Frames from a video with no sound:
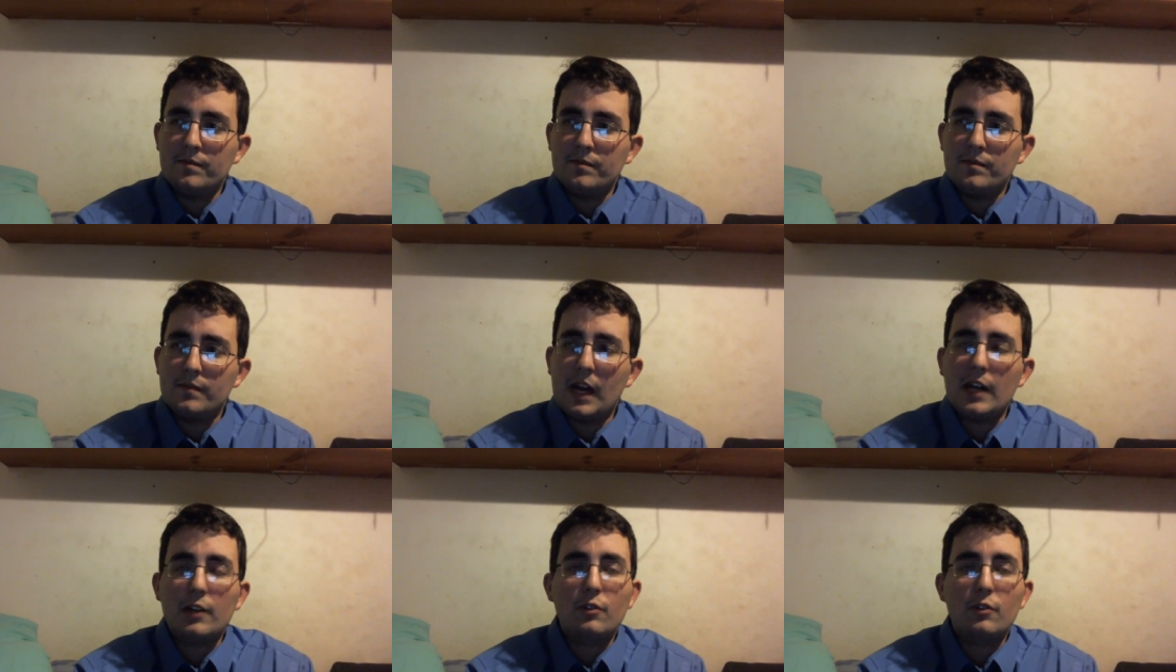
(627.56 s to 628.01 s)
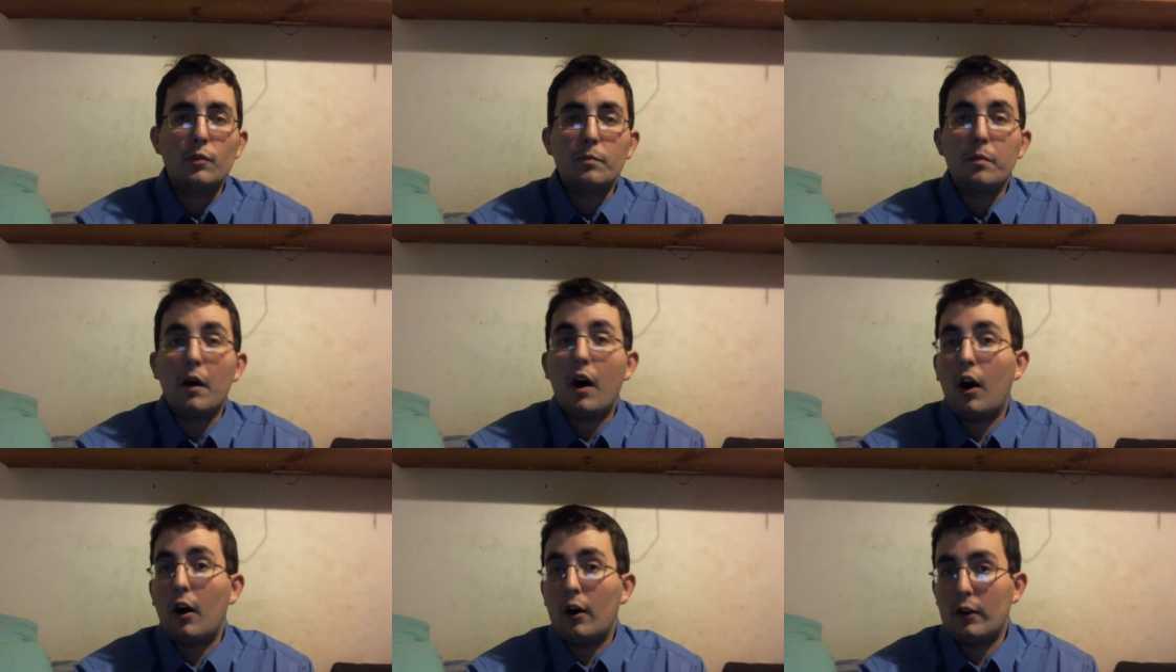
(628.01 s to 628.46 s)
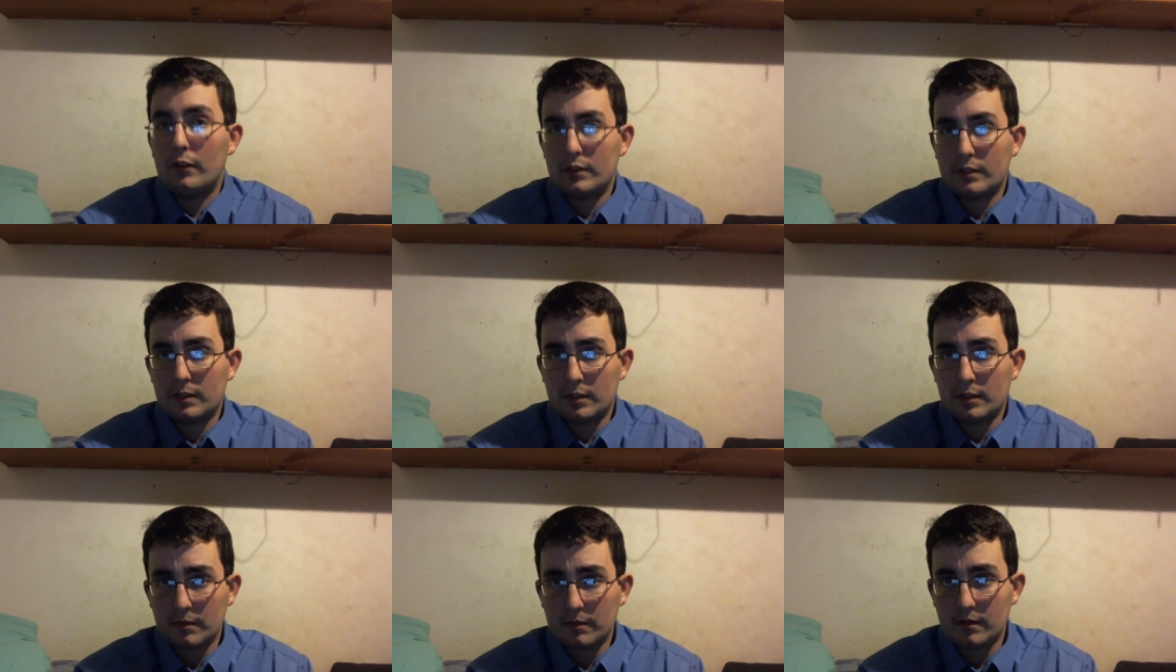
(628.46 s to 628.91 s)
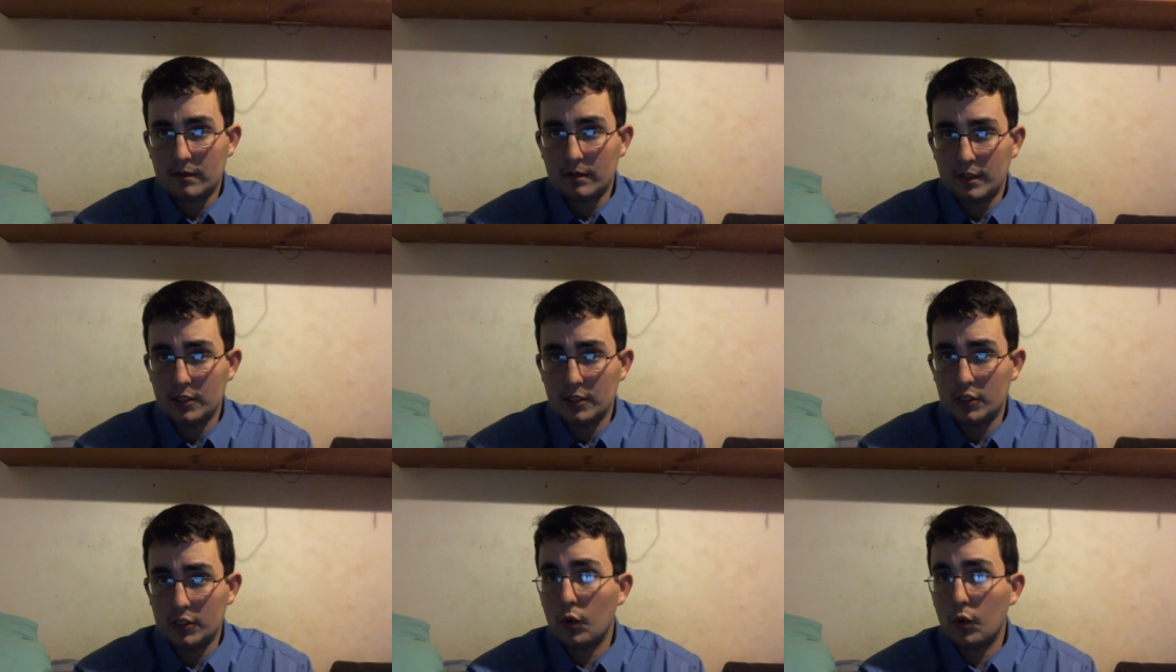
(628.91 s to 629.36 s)
I grew balls.
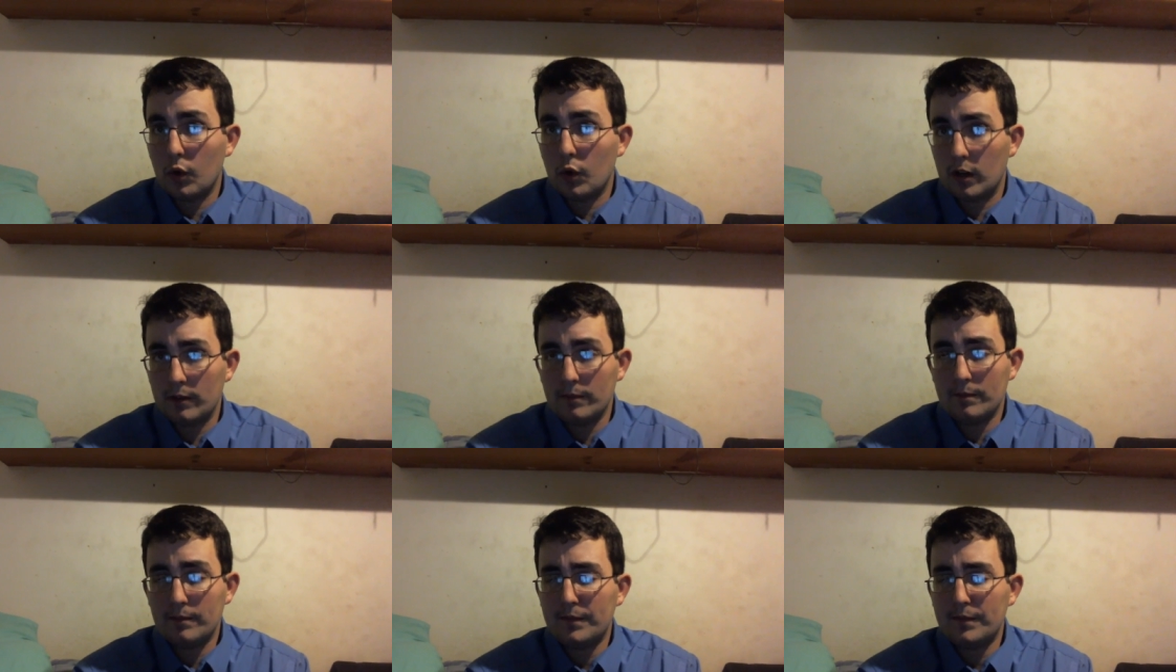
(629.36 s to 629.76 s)
In short,